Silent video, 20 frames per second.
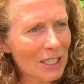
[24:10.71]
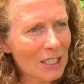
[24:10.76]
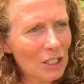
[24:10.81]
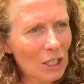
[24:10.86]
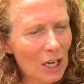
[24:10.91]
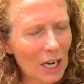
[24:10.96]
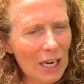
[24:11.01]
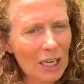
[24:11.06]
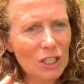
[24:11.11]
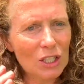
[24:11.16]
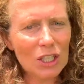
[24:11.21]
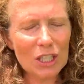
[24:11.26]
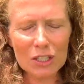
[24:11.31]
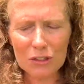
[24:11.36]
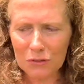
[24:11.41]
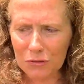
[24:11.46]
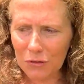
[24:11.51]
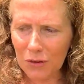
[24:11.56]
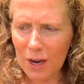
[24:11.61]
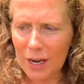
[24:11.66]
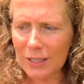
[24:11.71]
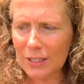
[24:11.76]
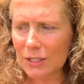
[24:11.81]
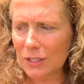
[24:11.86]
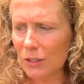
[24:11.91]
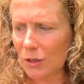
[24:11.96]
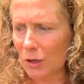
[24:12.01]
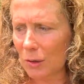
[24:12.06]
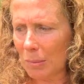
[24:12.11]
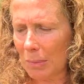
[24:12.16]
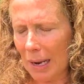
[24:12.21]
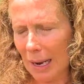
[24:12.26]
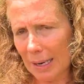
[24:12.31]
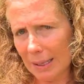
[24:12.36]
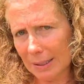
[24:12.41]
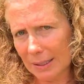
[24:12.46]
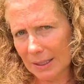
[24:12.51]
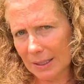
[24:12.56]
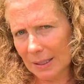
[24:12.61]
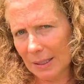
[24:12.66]
and it just finds its own
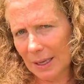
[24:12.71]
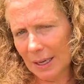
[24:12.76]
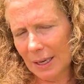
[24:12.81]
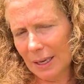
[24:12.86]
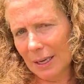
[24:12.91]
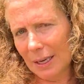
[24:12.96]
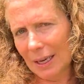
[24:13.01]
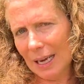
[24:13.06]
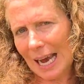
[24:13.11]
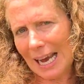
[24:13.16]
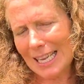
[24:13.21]
balance.